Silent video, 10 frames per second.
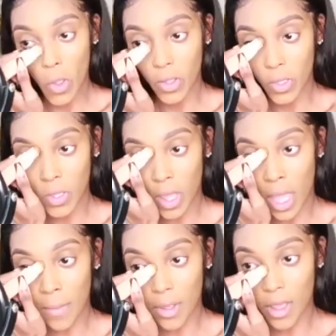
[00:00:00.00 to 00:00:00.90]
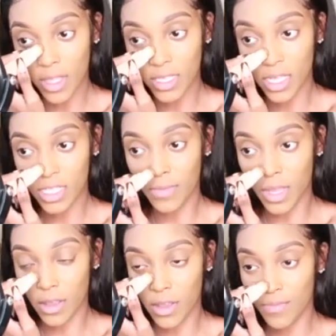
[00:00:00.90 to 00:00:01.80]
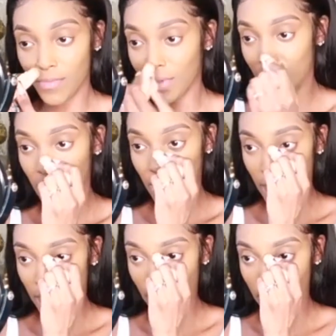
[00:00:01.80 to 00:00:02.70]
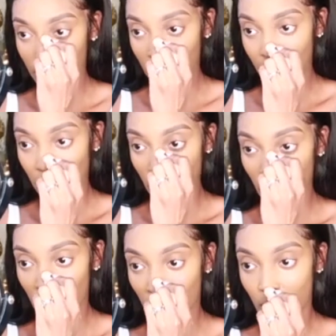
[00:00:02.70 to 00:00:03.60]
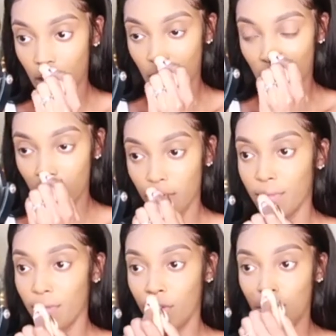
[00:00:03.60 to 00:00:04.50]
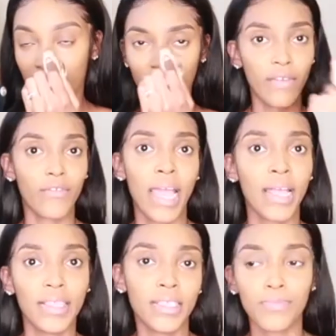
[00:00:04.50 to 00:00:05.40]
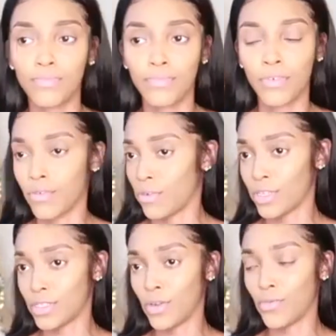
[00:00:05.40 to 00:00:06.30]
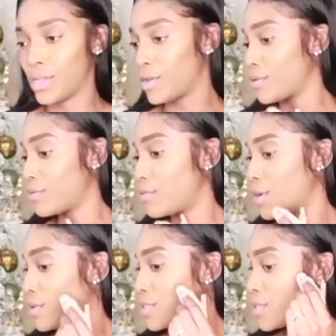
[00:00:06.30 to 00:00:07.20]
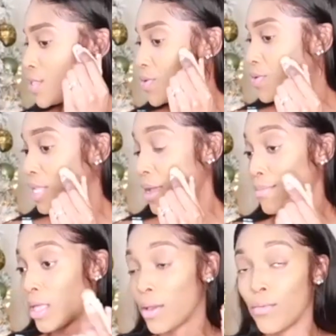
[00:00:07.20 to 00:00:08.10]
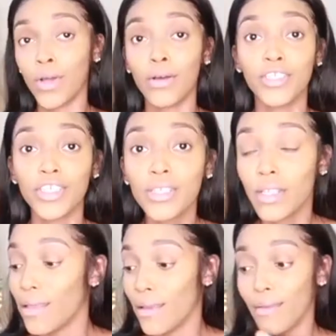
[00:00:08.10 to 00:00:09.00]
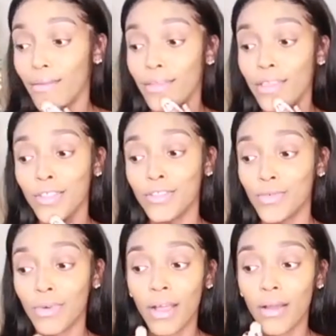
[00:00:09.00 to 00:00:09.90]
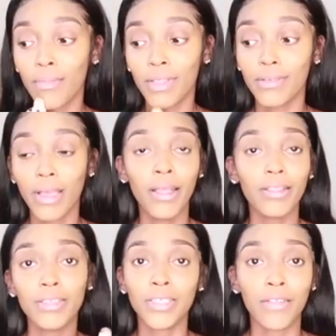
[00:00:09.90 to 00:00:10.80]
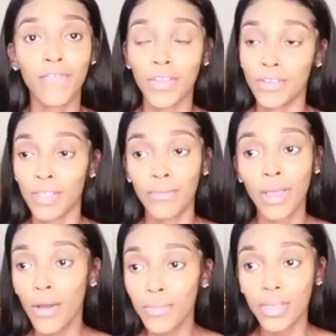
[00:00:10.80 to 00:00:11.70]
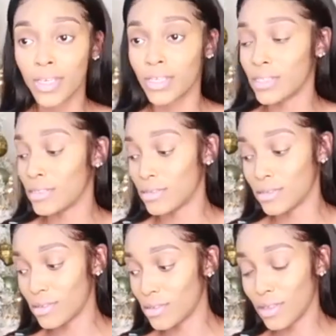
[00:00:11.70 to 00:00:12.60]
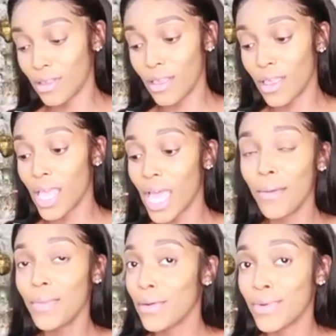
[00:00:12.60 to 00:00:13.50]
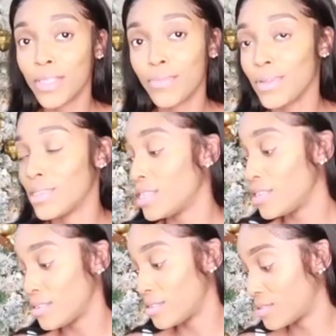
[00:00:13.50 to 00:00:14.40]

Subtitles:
So I'm contacting my company. They're telling me, well, we never had this before, so we don't know what to do. And I'm like, well, neither do I, but I need y'all to figure something out because I'm here with the police.